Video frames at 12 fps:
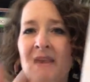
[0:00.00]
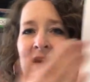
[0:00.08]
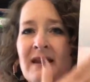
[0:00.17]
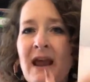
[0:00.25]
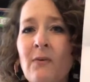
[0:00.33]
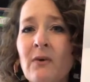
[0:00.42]

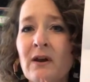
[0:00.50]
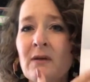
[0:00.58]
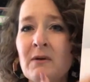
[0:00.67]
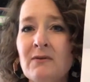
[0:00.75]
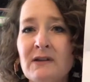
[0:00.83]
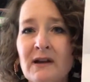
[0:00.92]
Now we're going to
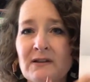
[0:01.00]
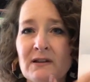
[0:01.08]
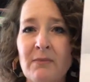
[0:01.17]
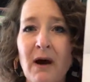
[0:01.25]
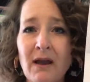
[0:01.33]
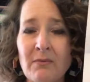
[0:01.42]
move down to the
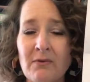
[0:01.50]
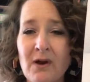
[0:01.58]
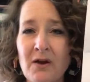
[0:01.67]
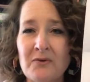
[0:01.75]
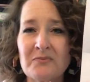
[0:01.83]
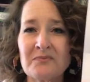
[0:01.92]
bottom
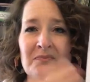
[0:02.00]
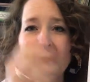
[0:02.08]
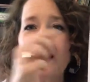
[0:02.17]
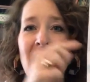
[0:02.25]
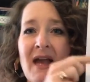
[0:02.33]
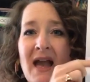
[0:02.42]
row.
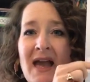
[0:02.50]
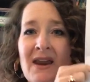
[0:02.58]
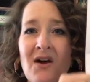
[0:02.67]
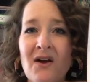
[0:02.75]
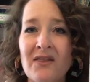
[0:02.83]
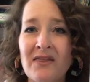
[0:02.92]
And
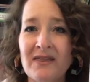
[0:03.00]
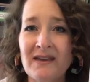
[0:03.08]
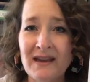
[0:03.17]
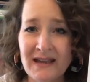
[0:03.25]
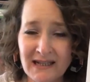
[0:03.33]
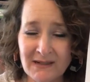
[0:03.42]
on
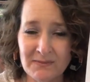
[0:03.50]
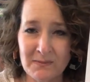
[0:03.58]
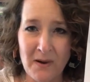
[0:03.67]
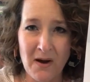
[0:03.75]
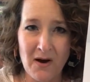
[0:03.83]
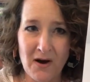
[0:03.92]
this
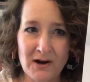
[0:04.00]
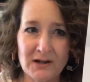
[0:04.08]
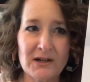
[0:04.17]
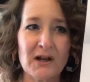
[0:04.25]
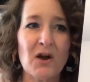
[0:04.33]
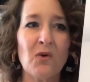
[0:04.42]
part,
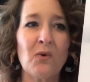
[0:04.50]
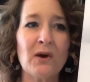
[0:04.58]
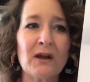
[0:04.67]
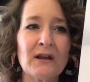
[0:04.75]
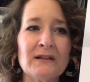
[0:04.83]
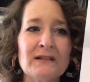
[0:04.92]
we're
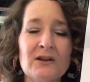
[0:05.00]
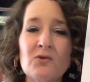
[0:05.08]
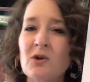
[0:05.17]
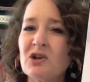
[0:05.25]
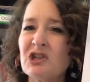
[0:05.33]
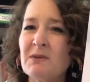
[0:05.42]
going to do
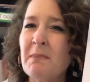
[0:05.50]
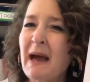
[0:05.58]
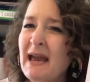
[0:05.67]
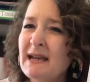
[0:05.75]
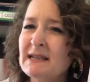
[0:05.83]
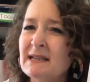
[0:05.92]
where she
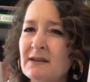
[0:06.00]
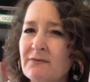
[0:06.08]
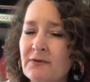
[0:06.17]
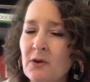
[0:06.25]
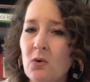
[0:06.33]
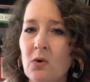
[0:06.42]
paced the
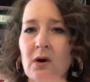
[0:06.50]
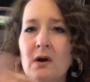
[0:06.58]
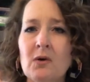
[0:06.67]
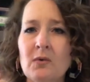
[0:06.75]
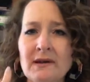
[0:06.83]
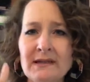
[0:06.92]
floor.
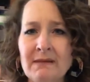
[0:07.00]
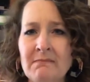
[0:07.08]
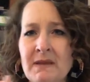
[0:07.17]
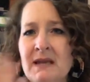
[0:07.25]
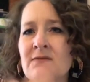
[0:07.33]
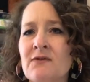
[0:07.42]
What does it
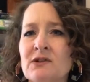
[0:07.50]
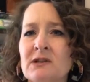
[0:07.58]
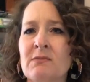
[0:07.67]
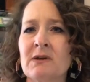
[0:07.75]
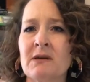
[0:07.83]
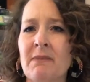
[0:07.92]
mean for
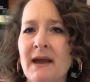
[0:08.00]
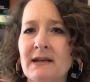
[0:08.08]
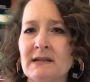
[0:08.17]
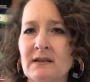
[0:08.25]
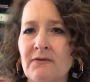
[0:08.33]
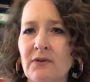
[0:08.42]
someone to pace
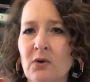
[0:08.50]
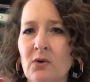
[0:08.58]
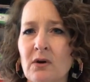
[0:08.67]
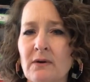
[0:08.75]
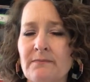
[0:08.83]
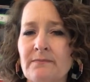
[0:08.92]
the floor?